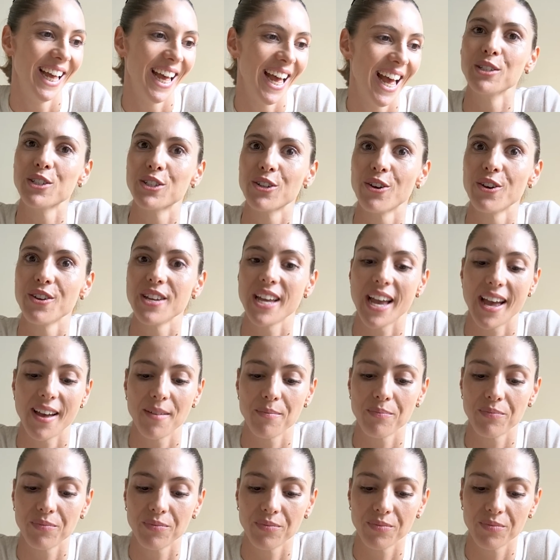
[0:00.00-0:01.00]
So yeah,
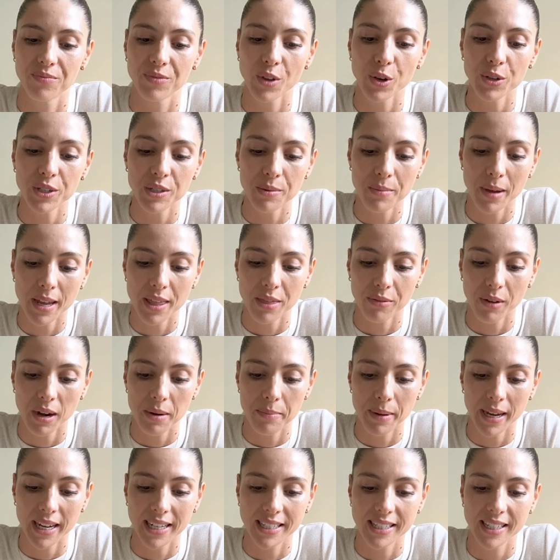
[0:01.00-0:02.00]
those are my three
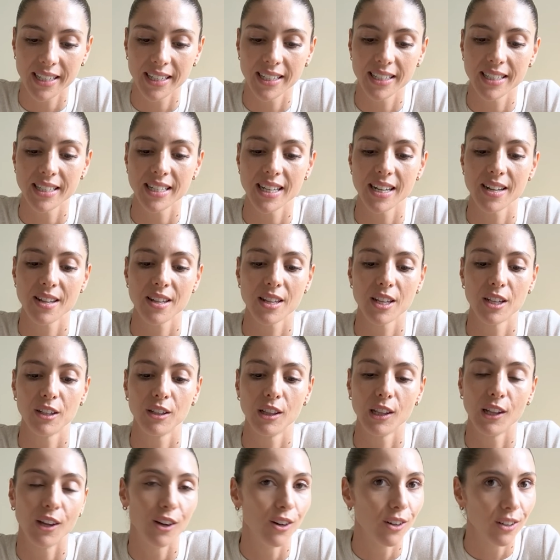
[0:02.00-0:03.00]
pieces: the
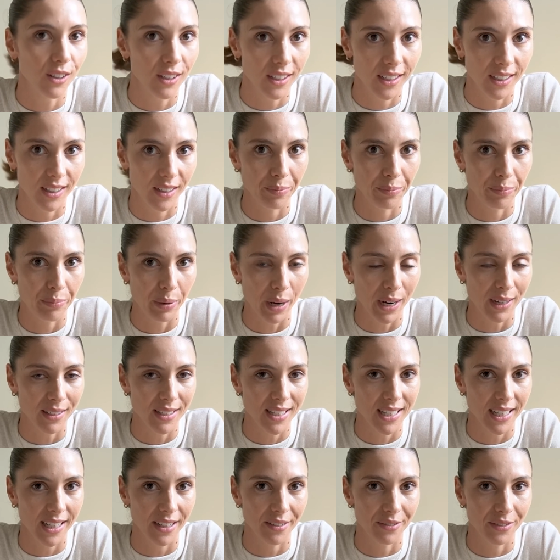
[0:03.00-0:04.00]
long brown
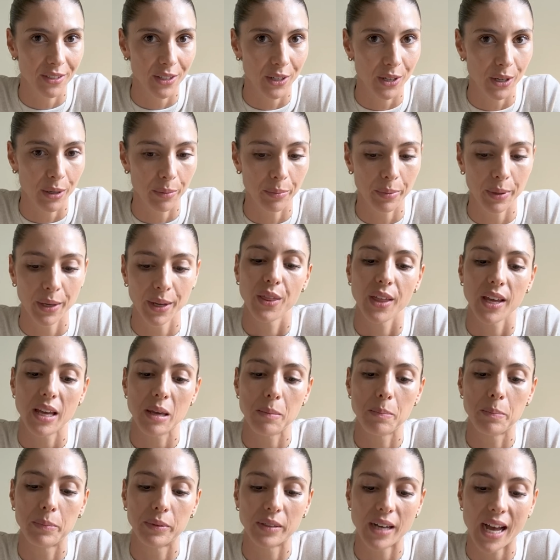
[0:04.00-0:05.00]
sleeve top,
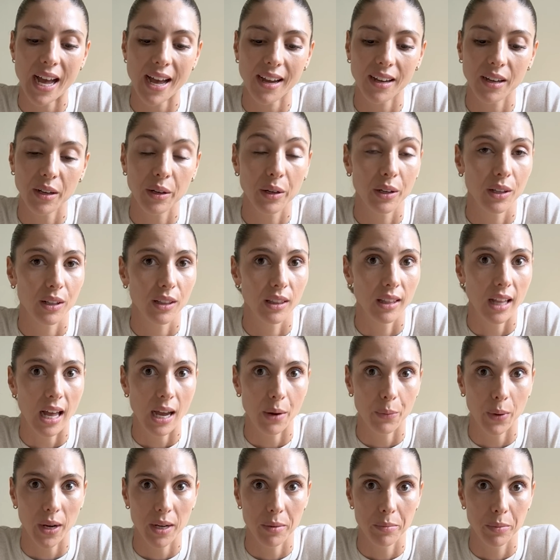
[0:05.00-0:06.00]
the black
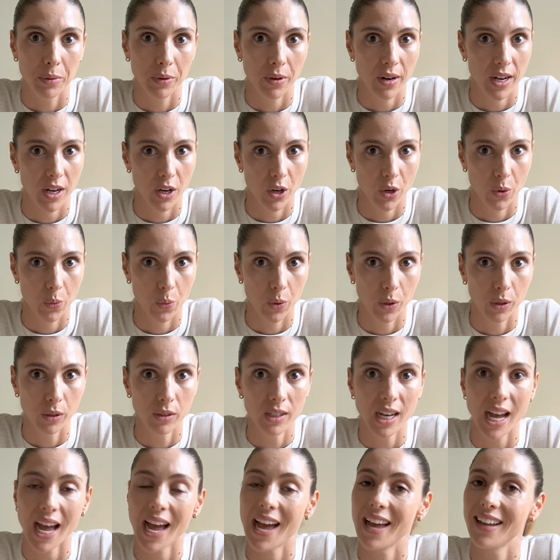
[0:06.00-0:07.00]
lightweight merino
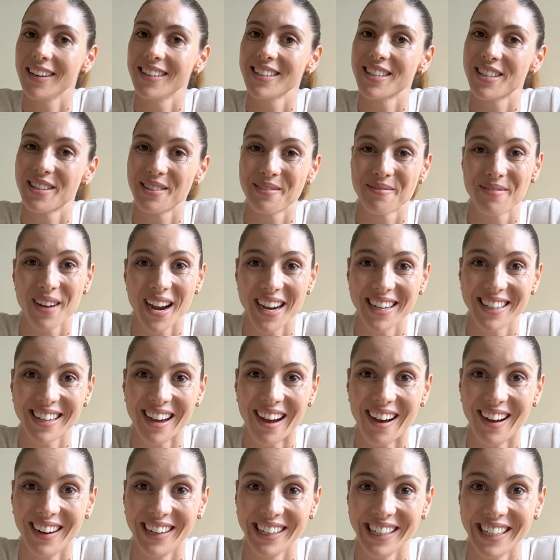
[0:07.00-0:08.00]
wool, and the red
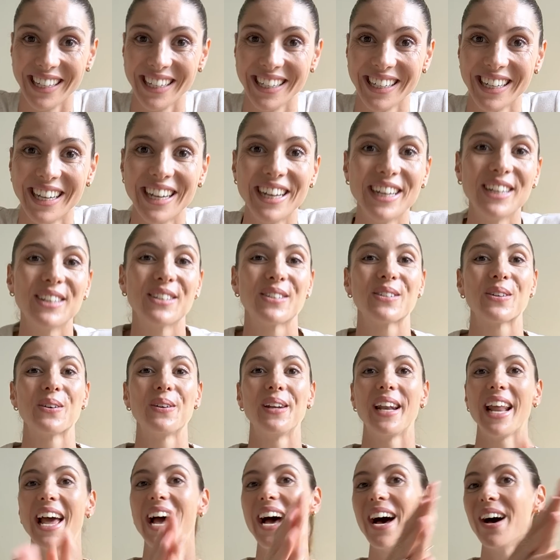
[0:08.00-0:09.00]
cardigan. So
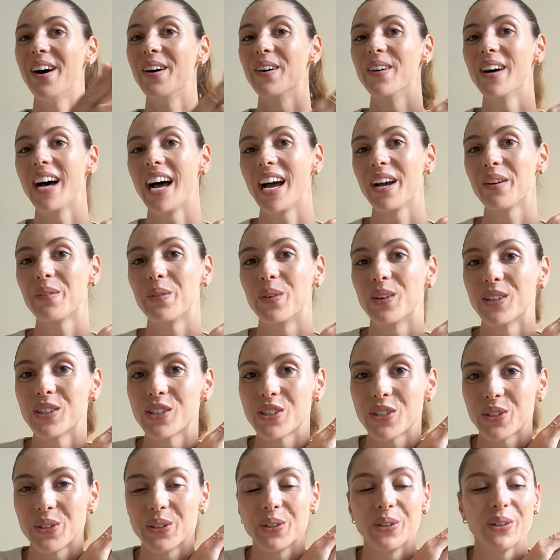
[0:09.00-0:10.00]
now I want
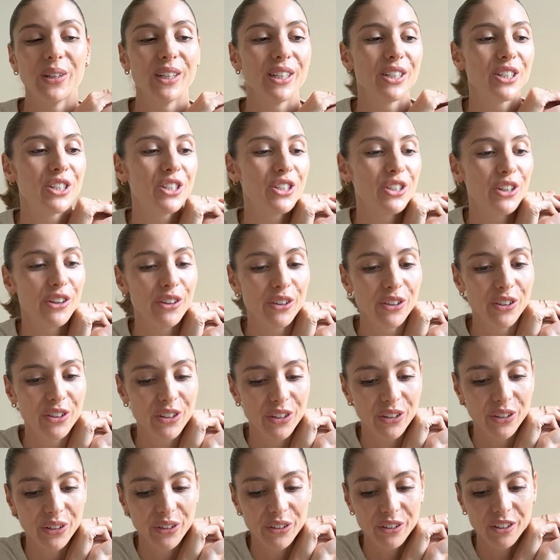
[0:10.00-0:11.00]
to show
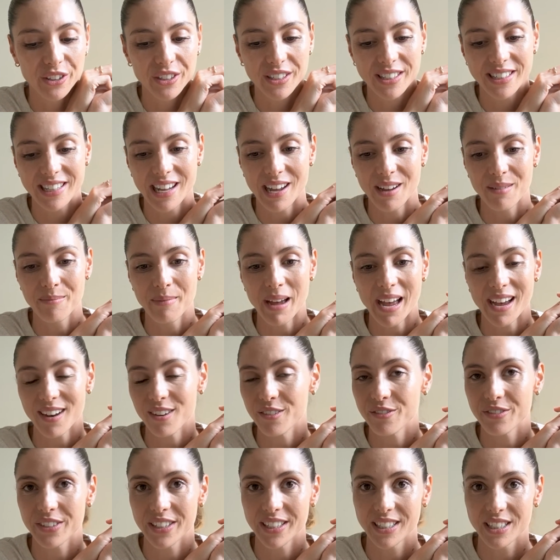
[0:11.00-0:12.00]
you some
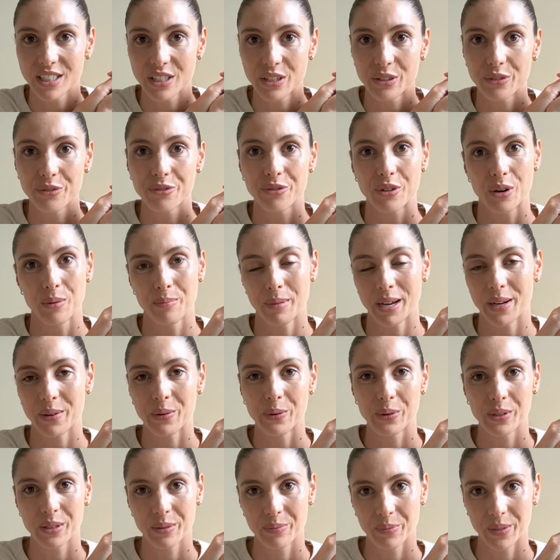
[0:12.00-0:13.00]
outfits from my
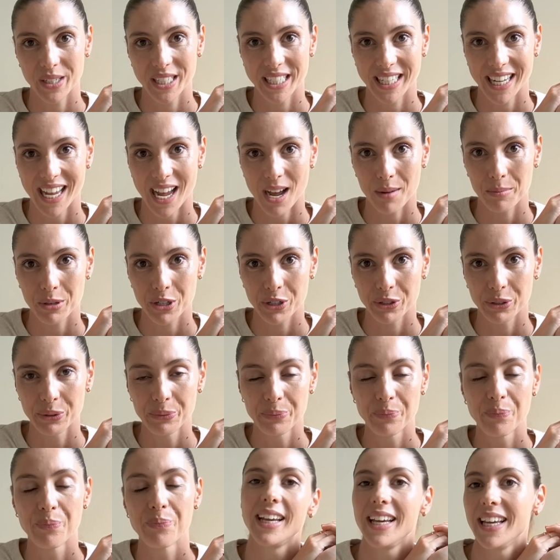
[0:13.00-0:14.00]
autumn winter
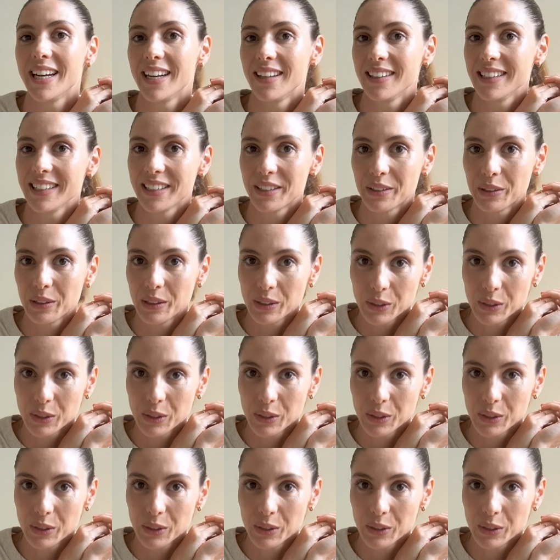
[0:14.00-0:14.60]
capsule in a little